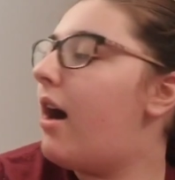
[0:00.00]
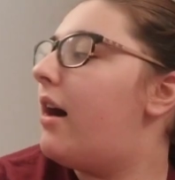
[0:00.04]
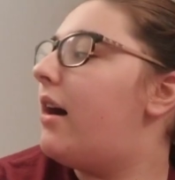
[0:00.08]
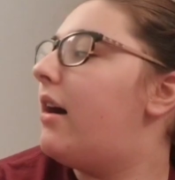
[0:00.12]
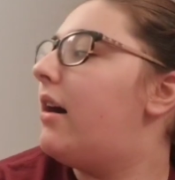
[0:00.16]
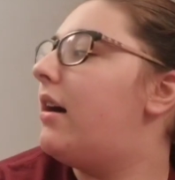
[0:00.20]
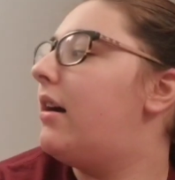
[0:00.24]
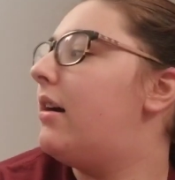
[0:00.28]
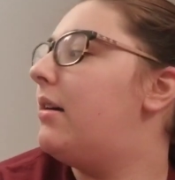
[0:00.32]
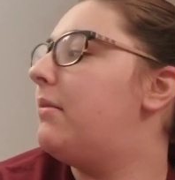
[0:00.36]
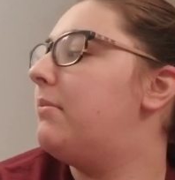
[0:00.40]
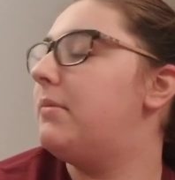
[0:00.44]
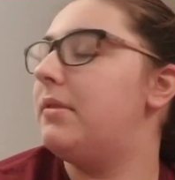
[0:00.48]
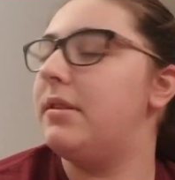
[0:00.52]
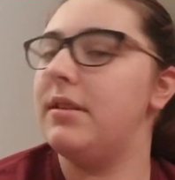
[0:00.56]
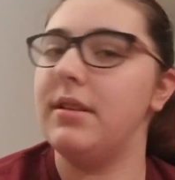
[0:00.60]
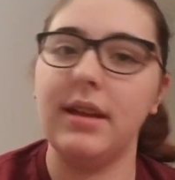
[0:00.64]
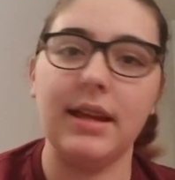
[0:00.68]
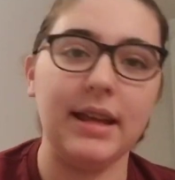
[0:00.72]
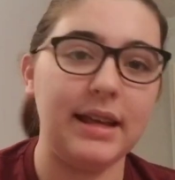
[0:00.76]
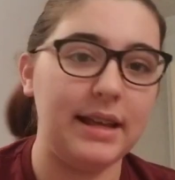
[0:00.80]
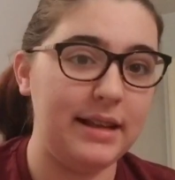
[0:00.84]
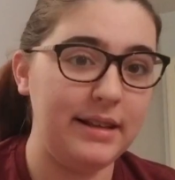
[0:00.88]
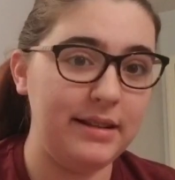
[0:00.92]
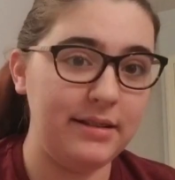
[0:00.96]
Um,
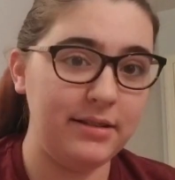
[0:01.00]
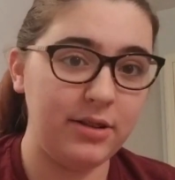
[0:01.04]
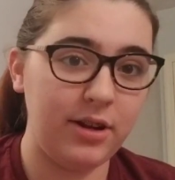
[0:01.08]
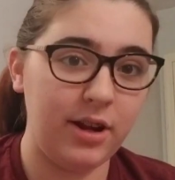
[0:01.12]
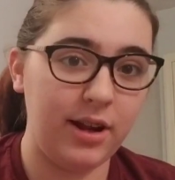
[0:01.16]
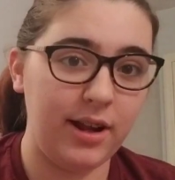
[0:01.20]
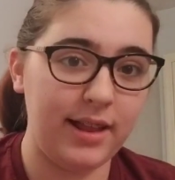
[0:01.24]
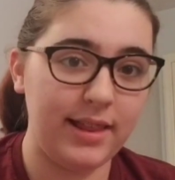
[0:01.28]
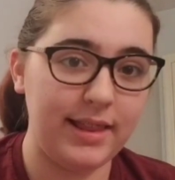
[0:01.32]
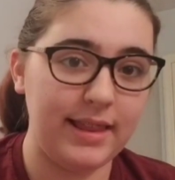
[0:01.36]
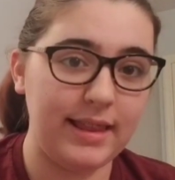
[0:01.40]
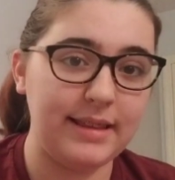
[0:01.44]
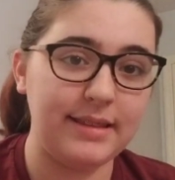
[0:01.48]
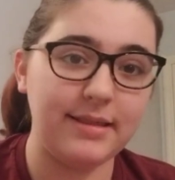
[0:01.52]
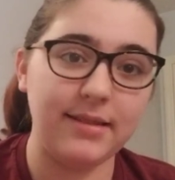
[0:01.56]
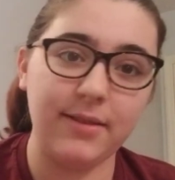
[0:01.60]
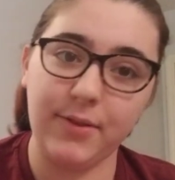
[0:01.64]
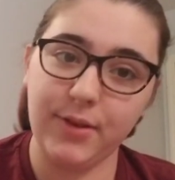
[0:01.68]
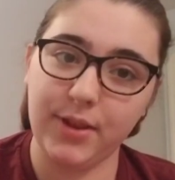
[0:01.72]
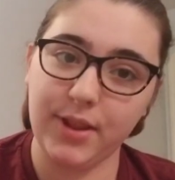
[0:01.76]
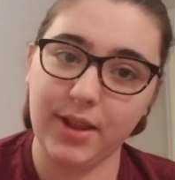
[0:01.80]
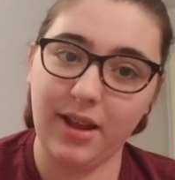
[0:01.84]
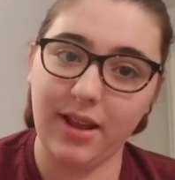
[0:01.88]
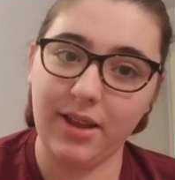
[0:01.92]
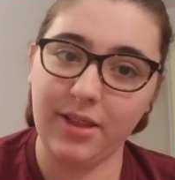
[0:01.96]
it is currently
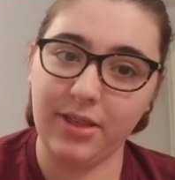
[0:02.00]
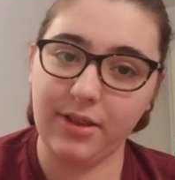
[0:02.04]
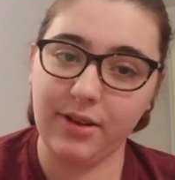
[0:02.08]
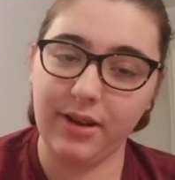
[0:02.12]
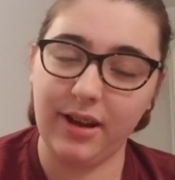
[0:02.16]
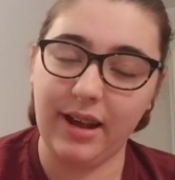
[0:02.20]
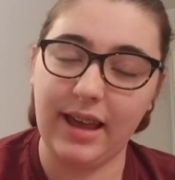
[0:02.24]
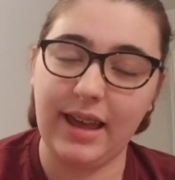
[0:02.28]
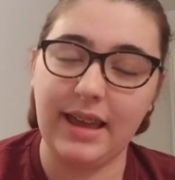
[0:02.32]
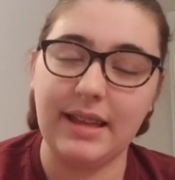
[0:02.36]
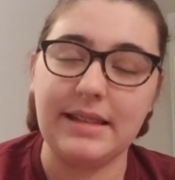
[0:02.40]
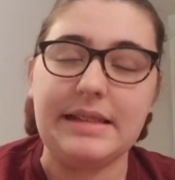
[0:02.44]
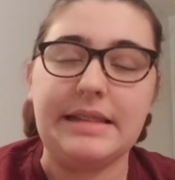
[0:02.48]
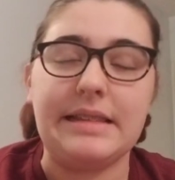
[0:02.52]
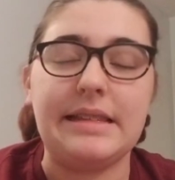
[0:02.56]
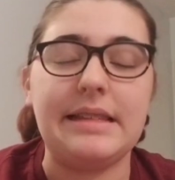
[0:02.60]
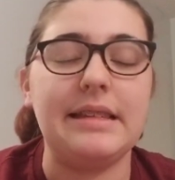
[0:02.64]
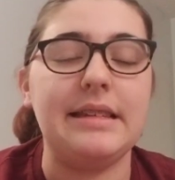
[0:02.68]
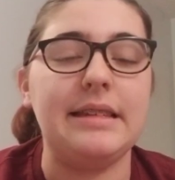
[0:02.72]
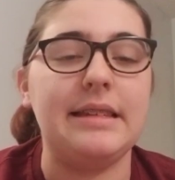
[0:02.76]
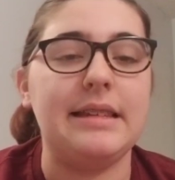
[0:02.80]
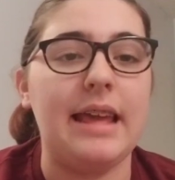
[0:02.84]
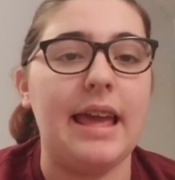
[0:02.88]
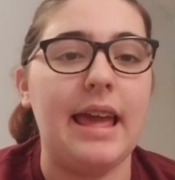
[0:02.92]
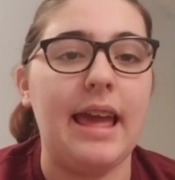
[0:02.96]
7:33. It's
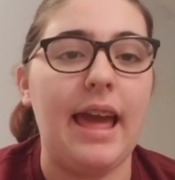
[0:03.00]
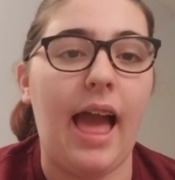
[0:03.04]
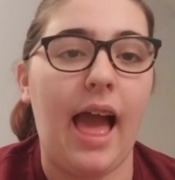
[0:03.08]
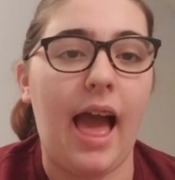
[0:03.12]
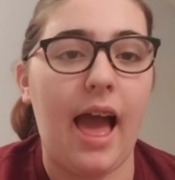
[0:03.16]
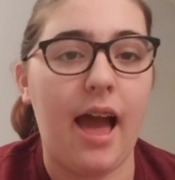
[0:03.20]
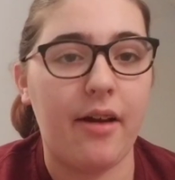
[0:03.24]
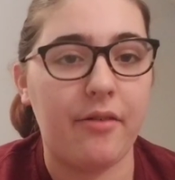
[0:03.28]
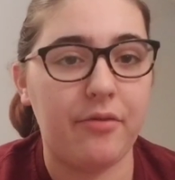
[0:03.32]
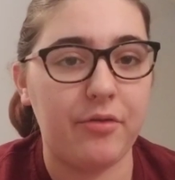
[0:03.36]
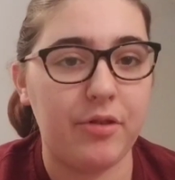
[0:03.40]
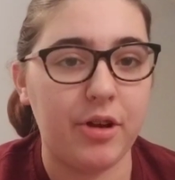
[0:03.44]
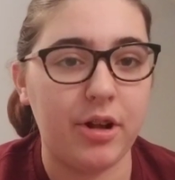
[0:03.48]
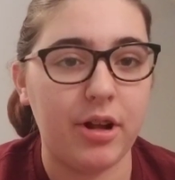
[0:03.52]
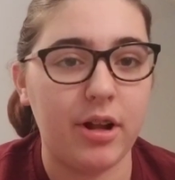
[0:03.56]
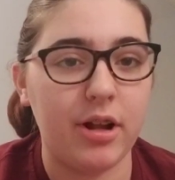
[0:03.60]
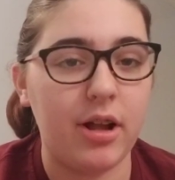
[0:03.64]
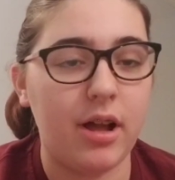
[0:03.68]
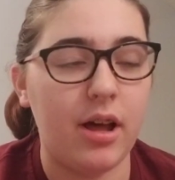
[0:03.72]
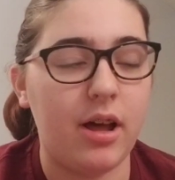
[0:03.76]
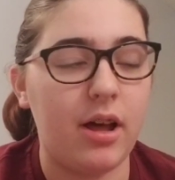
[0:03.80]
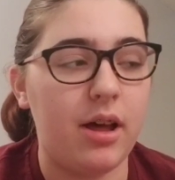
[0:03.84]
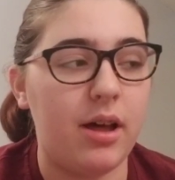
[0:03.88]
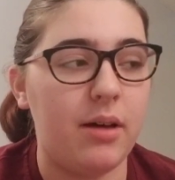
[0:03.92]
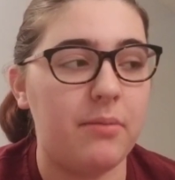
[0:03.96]
the day
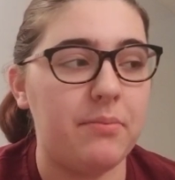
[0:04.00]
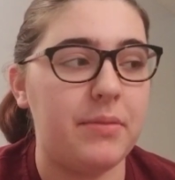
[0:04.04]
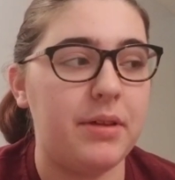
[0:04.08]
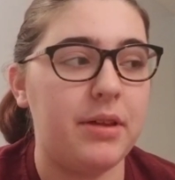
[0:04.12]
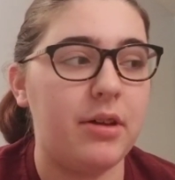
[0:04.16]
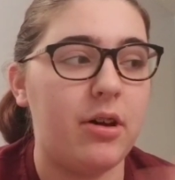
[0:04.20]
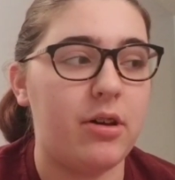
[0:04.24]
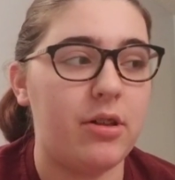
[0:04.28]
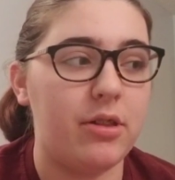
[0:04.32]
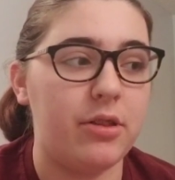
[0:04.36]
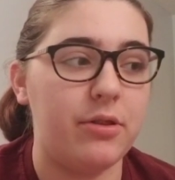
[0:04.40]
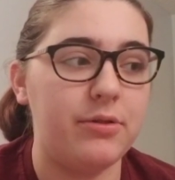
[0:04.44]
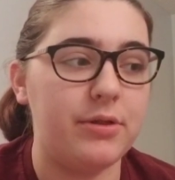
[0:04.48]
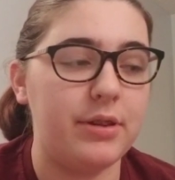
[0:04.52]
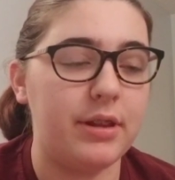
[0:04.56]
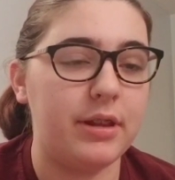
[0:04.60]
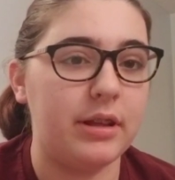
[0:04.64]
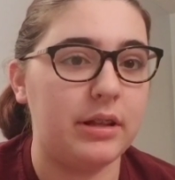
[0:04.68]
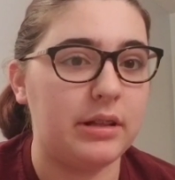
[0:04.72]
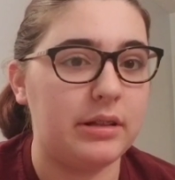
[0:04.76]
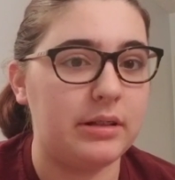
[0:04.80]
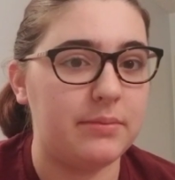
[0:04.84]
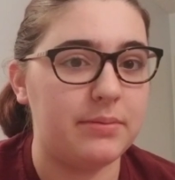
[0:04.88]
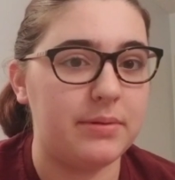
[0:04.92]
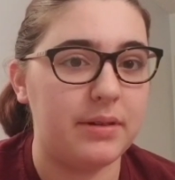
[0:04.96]
after um all those
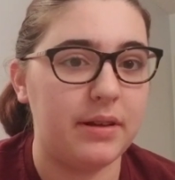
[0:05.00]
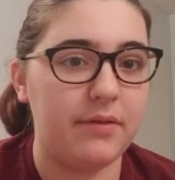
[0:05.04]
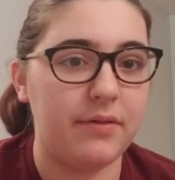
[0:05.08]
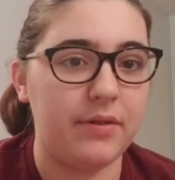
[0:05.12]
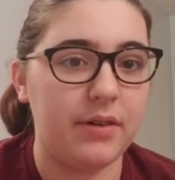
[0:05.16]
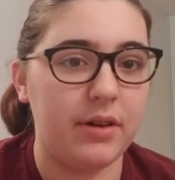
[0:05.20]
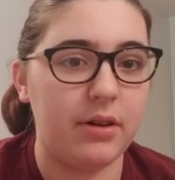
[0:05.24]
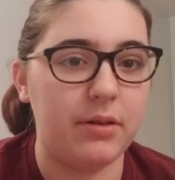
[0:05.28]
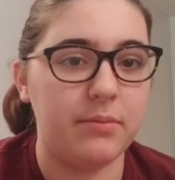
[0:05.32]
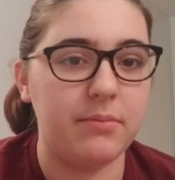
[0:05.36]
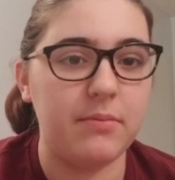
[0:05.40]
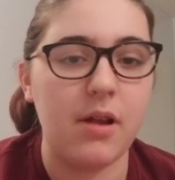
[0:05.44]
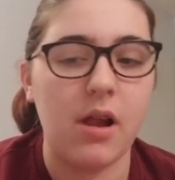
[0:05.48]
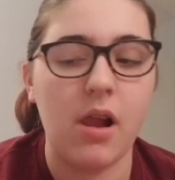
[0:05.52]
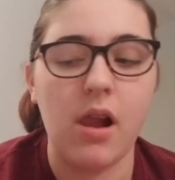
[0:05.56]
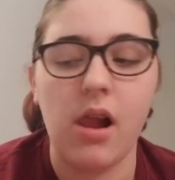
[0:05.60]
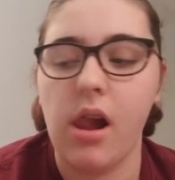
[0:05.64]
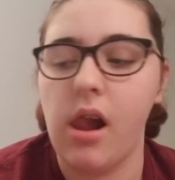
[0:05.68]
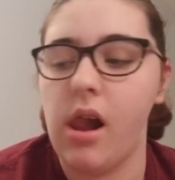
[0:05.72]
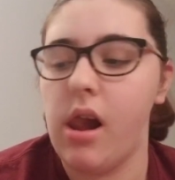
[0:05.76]
other clips I filmed.